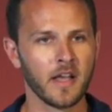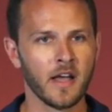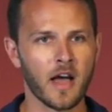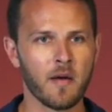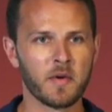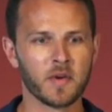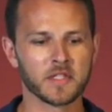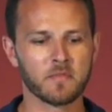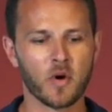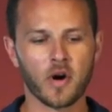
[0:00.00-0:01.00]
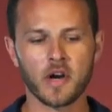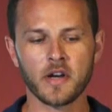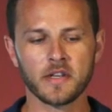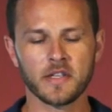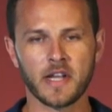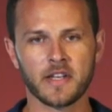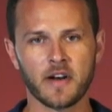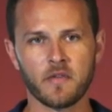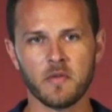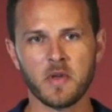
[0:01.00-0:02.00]
Um, it was important that there
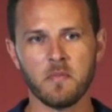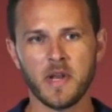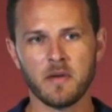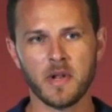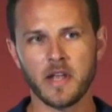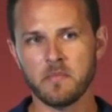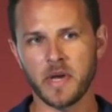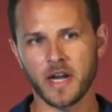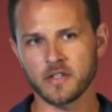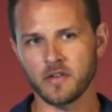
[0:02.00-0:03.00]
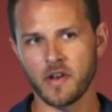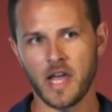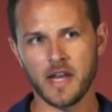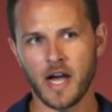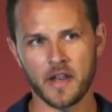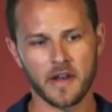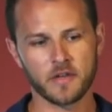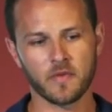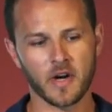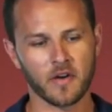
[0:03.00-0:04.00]
will be minimal impact on any other
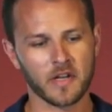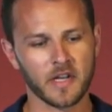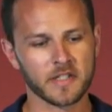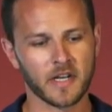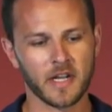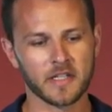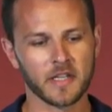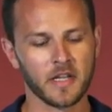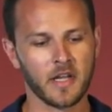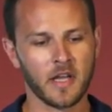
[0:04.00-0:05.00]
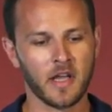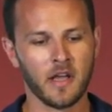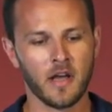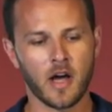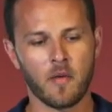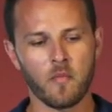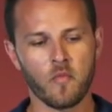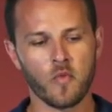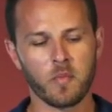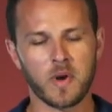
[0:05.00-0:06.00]
network on the internet. Um,
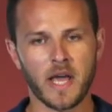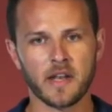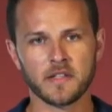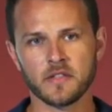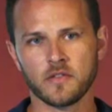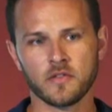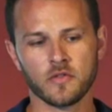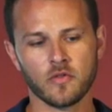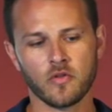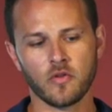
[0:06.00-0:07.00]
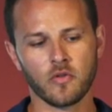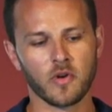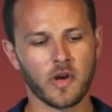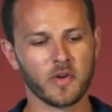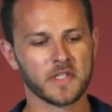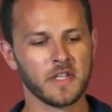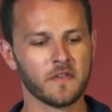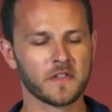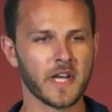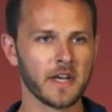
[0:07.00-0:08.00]
we planned to
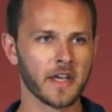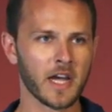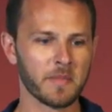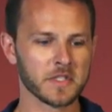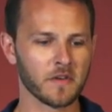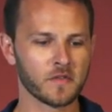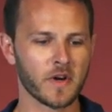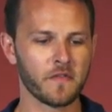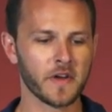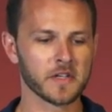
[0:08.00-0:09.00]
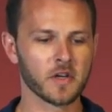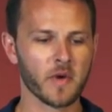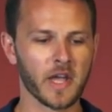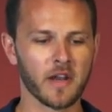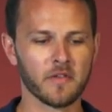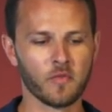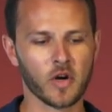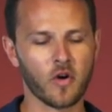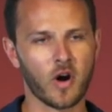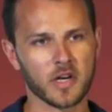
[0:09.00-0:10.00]
receive 10 gigabits of traffic, so we can
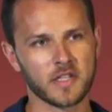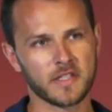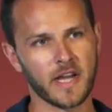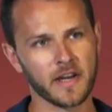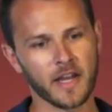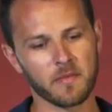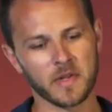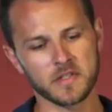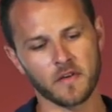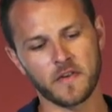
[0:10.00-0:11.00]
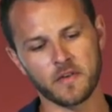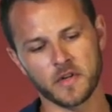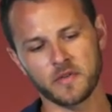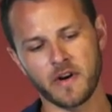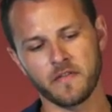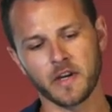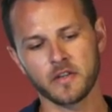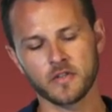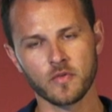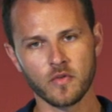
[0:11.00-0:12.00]
record 10 gigabits of network traffic
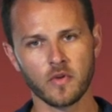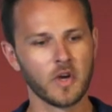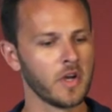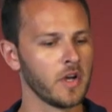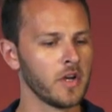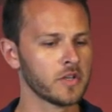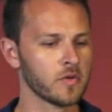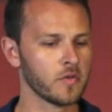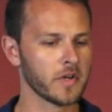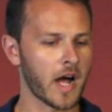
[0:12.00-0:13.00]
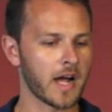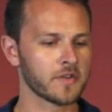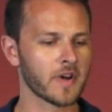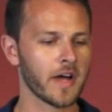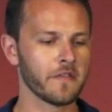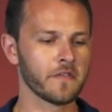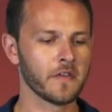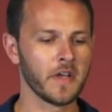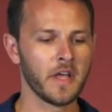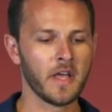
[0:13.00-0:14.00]
to, to the hard drive
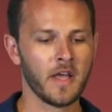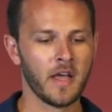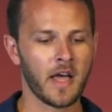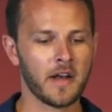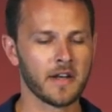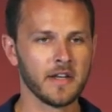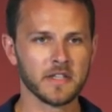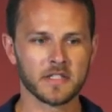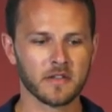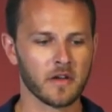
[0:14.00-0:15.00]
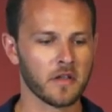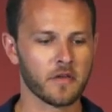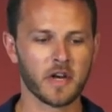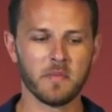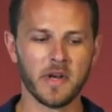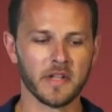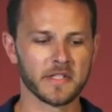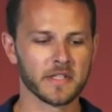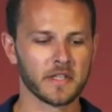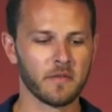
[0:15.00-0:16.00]
and at least uh, 30
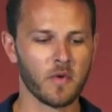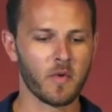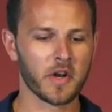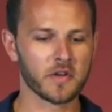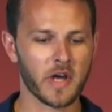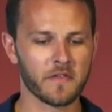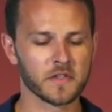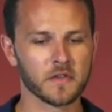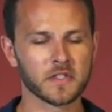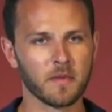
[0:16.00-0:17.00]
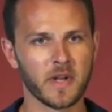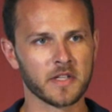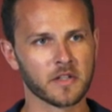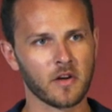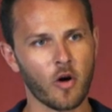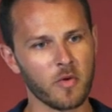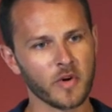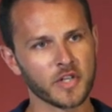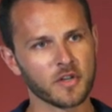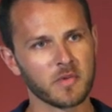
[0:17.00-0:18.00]
minutes. We wanted to have a system that is globally
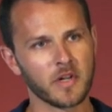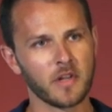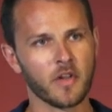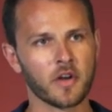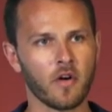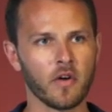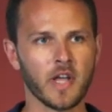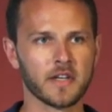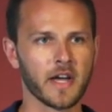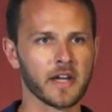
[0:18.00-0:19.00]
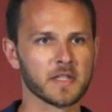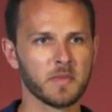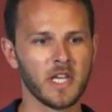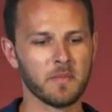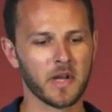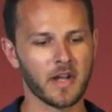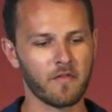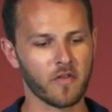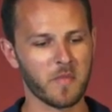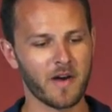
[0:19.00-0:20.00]
reachable, not only at the IXP, but
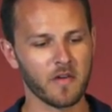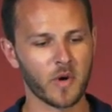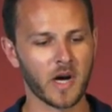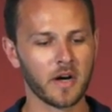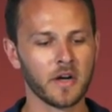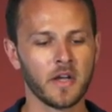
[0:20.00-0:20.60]
from everywhere.